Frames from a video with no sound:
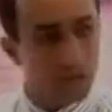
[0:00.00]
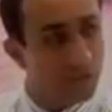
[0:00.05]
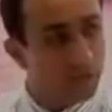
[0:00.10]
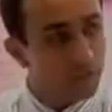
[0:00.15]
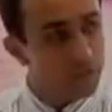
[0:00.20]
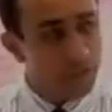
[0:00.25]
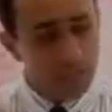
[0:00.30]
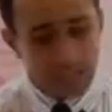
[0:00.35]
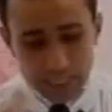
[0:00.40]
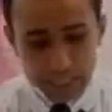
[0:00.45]

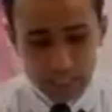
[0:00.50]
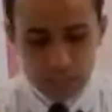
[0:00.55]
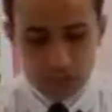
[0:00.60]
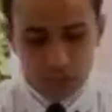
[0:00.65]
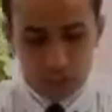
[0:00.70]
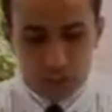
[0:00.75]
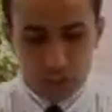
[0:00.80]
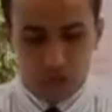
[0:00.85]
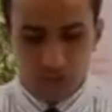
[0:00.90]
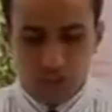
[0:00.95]
Then he
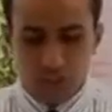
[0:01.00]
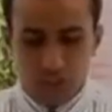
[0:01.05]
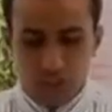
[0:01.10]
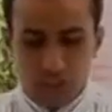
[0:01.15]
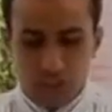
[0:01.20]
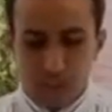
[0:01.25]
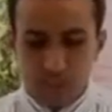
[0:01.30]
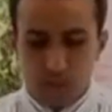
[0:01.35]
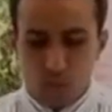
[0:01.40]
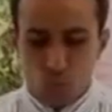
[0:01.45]
continues and
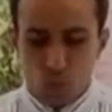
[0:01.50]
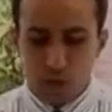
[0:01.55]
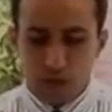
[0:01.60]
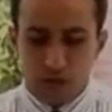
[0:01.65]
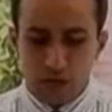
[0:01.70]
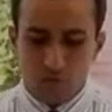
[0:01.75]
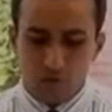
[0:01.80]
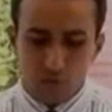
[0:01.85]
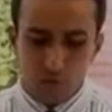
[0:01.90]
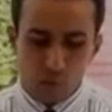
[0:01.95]
says,
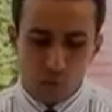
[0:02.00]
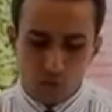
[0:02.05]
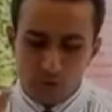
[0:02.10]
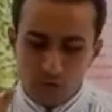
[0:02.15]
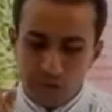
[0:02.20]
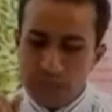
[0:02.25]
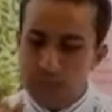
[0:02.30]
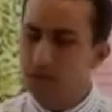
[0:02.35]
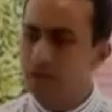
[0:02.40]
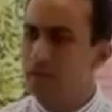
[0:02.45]
"Wherefore
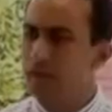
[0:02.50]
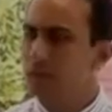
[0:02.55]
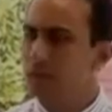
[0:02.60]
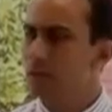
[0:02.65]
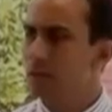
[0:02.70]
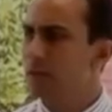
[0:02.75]
then